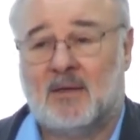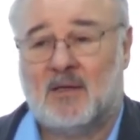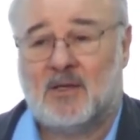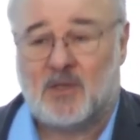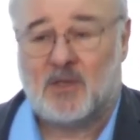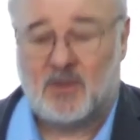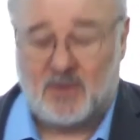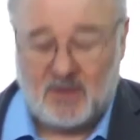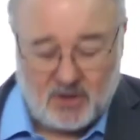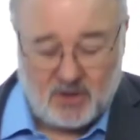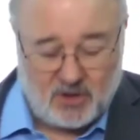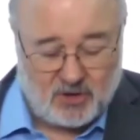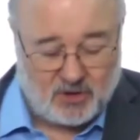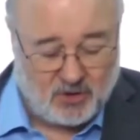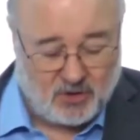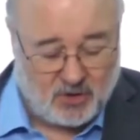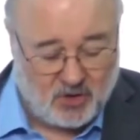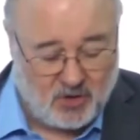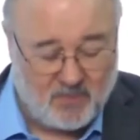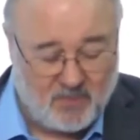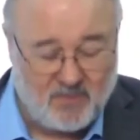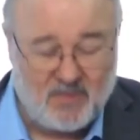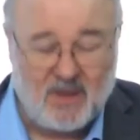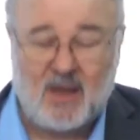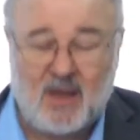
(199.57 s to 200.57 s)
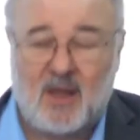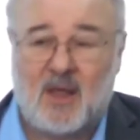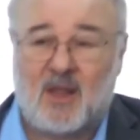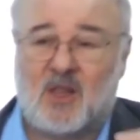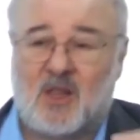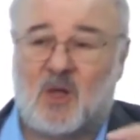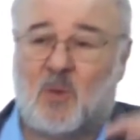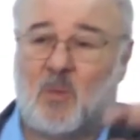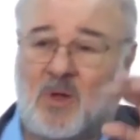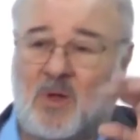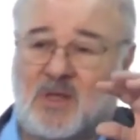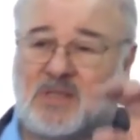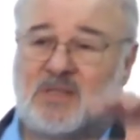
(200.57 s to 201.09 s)
You can assume that
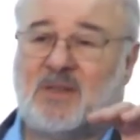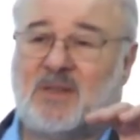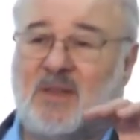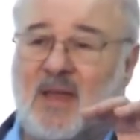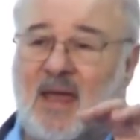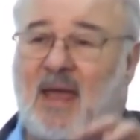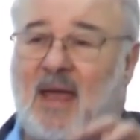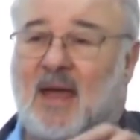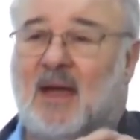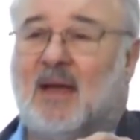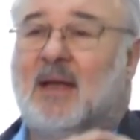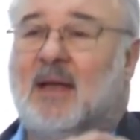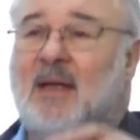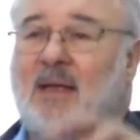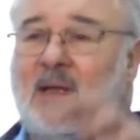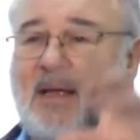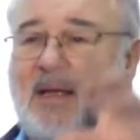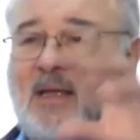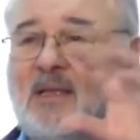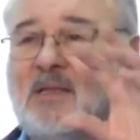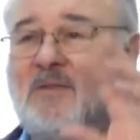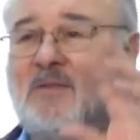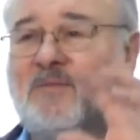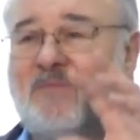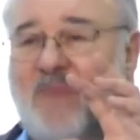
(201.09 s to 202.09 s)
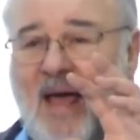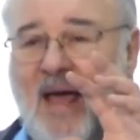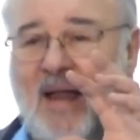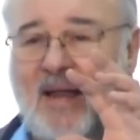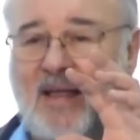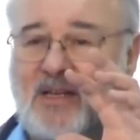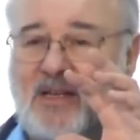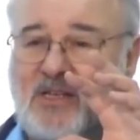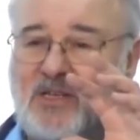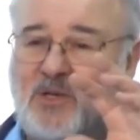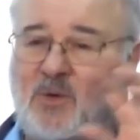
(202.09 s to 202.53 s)
what's there is valid.